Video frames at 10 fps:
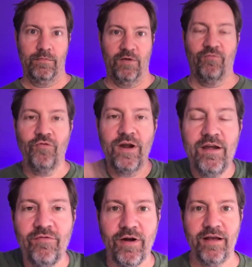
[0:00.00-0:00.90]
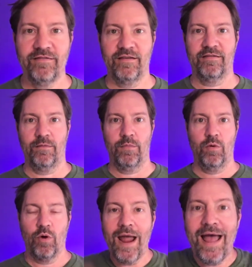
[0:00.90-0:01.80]
free of racism,
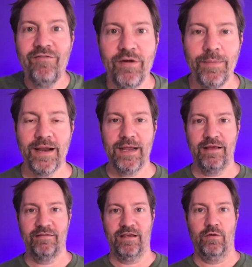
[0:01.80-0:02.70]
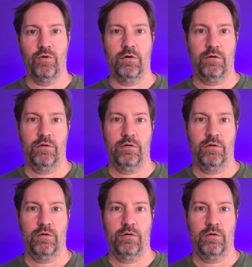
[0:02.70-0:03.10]
where everybody is equal